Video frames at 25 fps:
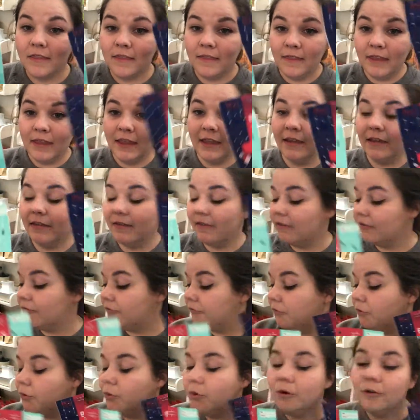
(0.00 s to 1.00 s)
these
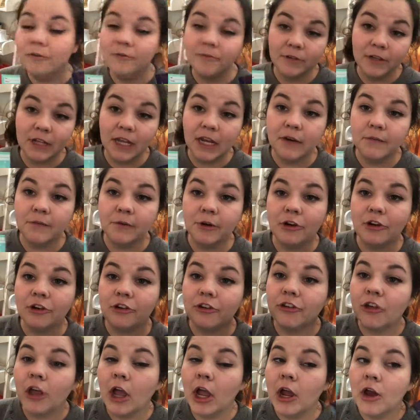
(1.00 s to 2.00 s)
4
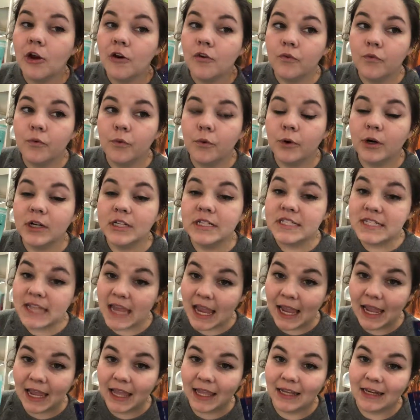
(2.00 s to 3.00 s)
flavors for
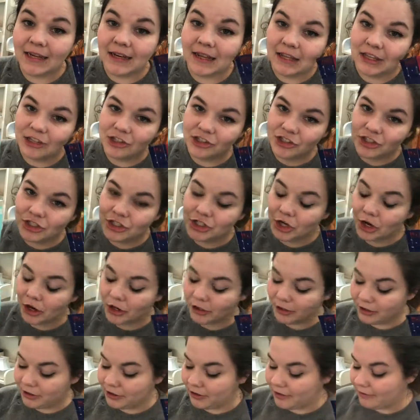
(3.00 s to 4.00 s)

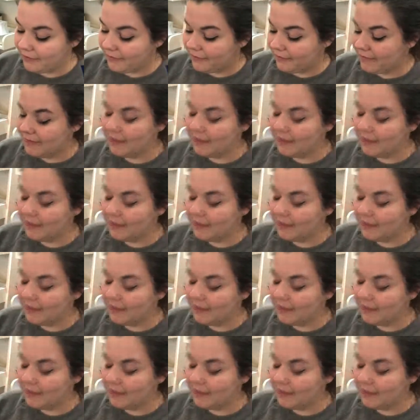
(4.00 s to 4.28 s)
$10.